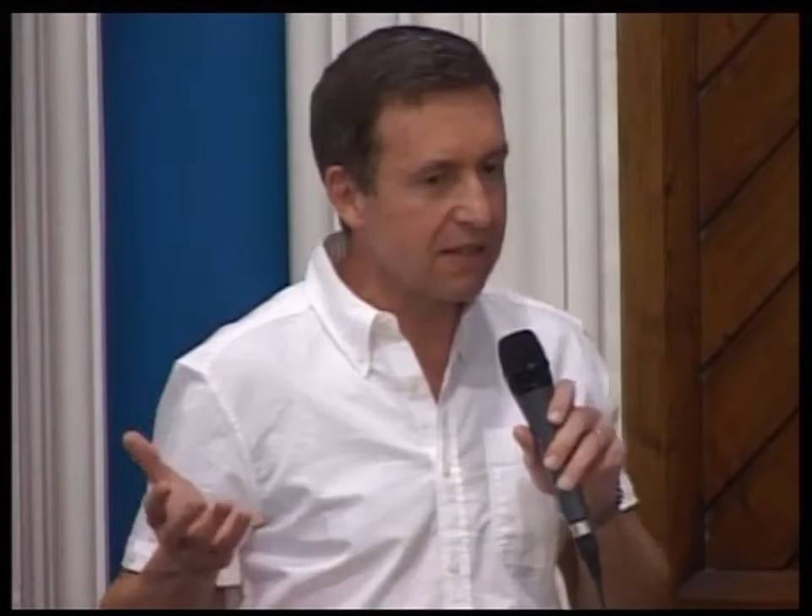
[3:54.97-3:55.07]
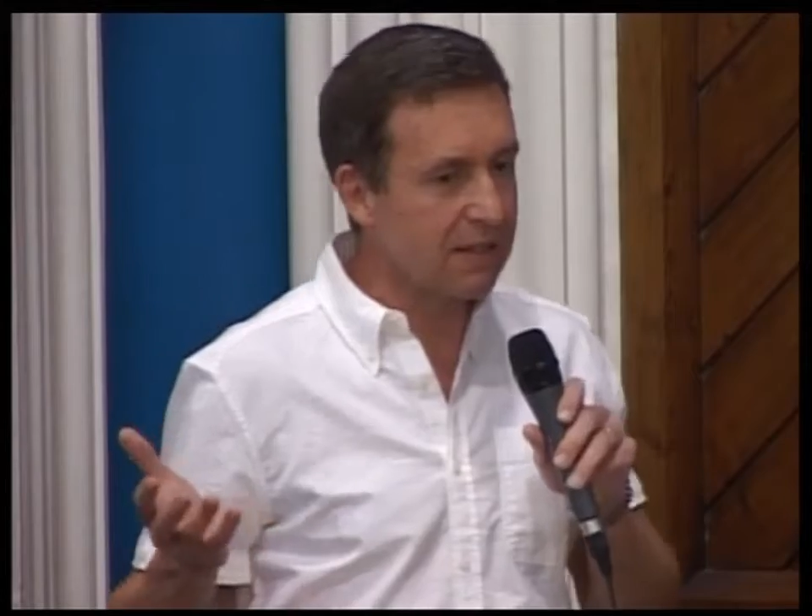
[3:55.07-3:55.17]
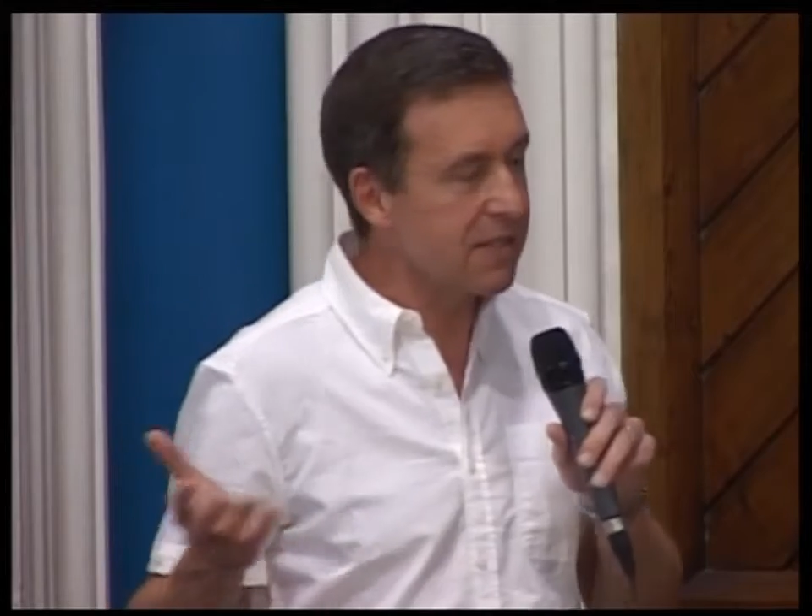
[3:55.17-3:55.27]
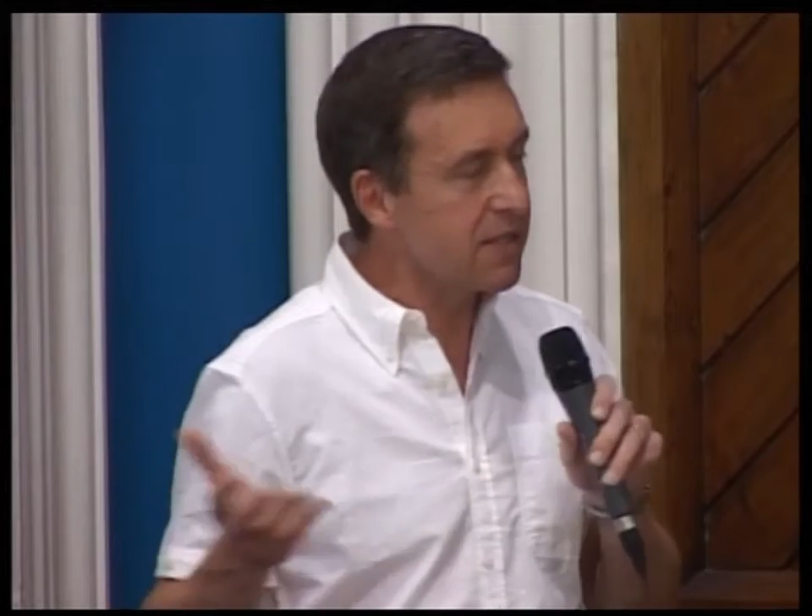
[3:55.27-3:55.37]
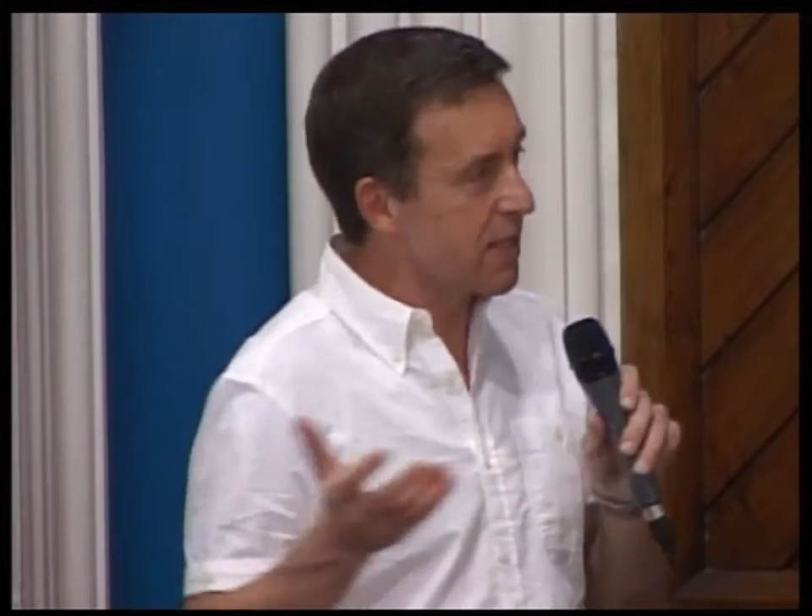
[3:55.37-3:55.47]

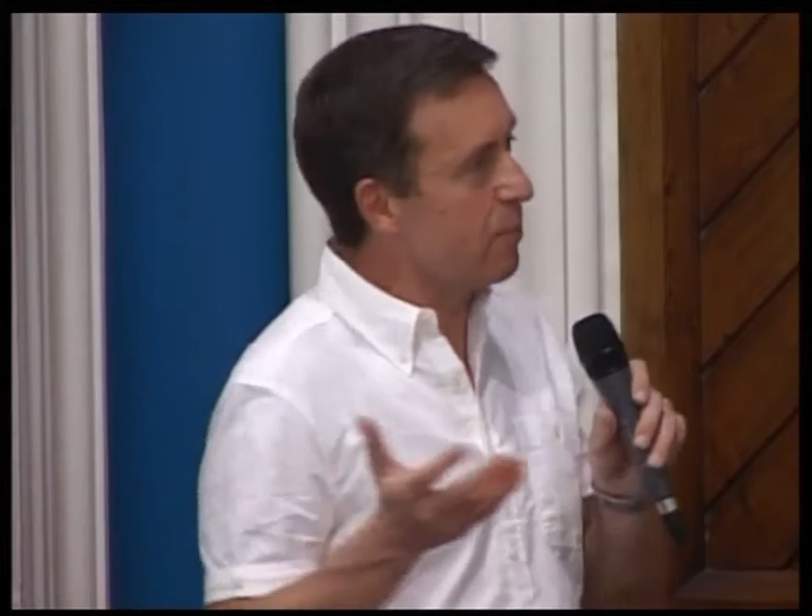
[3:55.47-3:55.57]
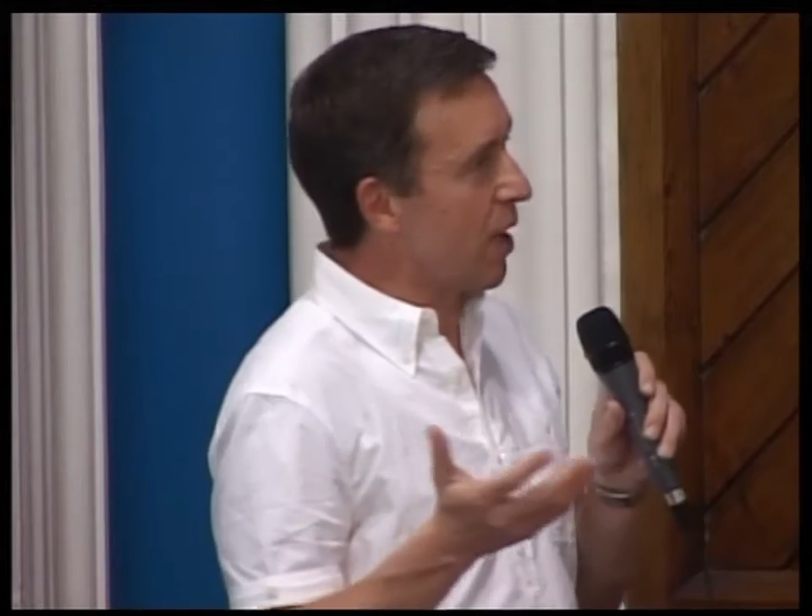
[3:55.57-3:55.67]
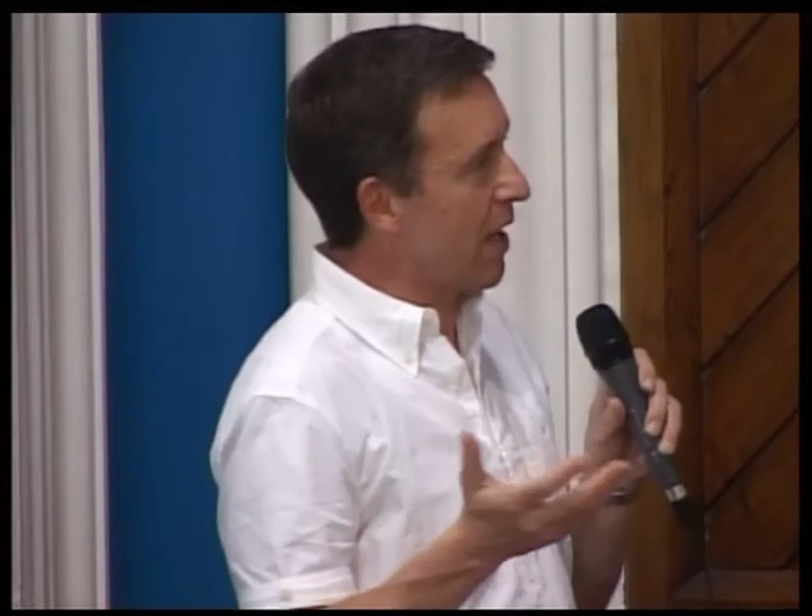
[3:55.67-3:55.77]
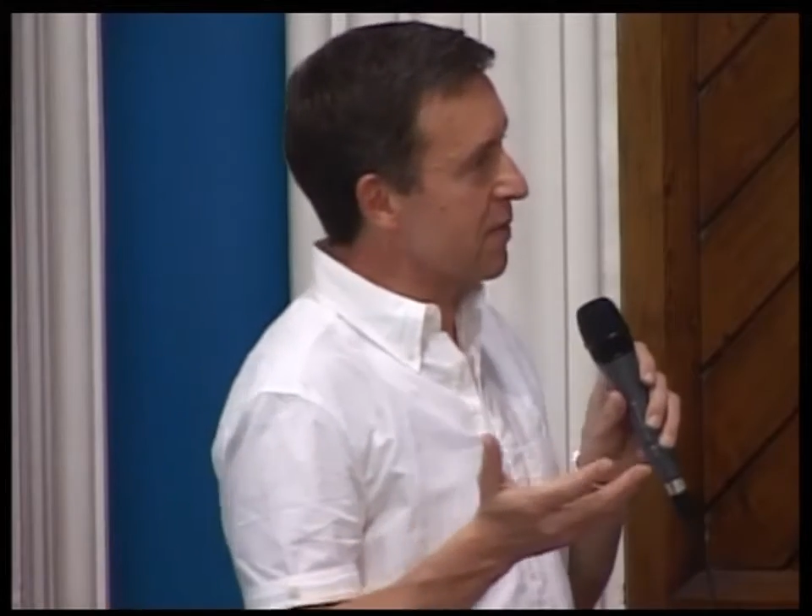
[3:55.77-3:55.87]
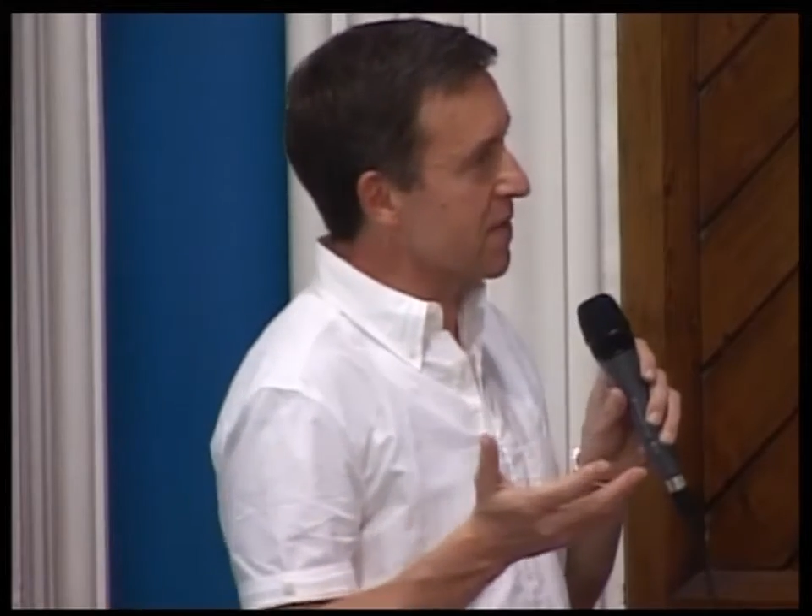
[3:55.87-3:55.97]
Lindsay
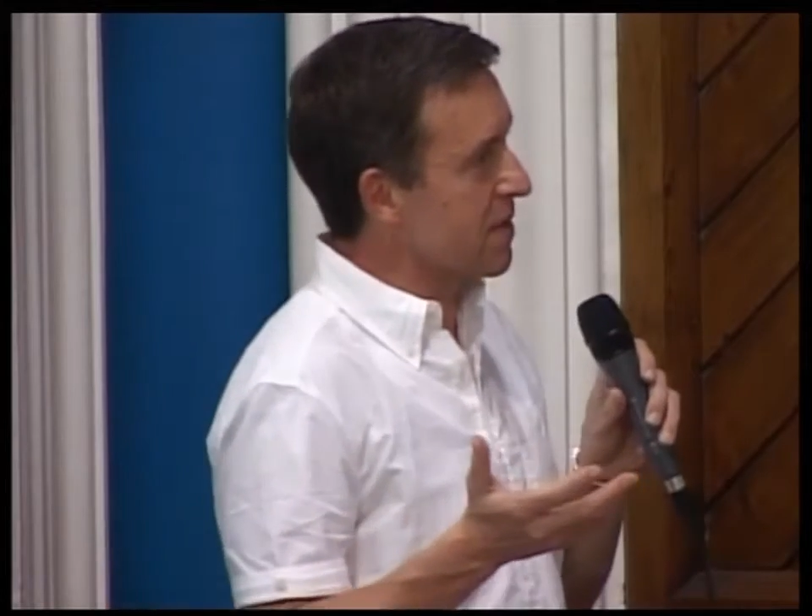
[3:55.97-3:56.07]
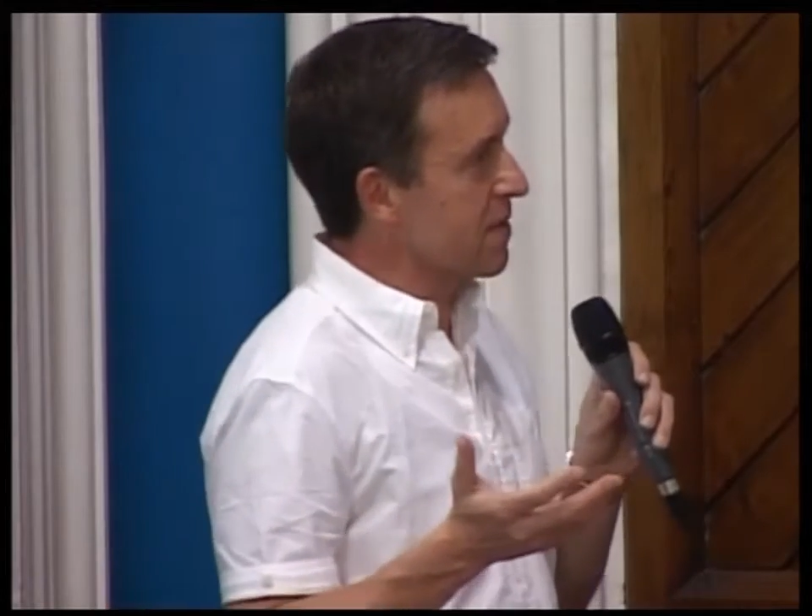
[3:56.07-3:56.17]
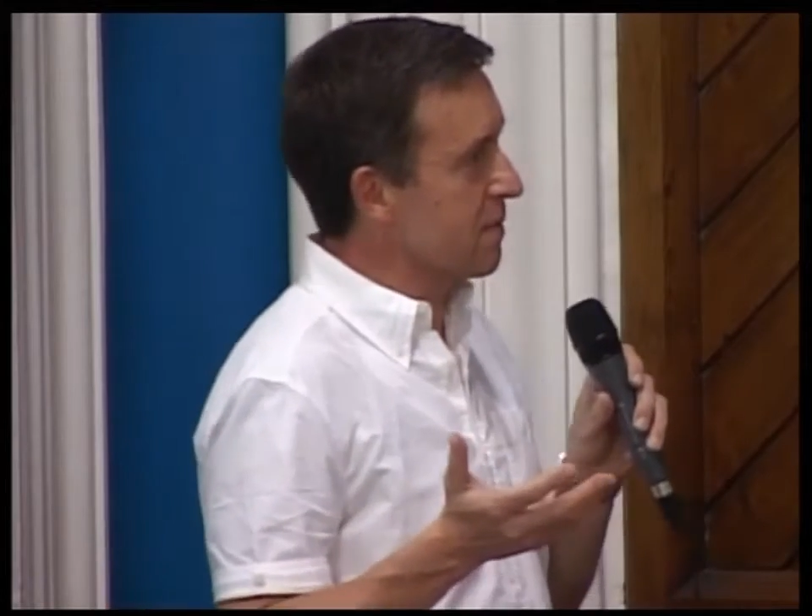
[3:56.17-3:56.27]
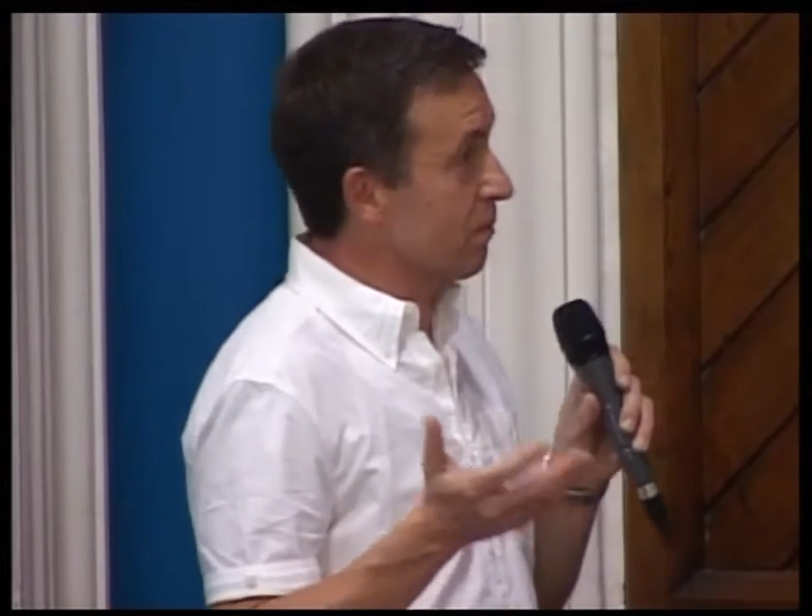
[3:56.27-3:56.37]
Brown's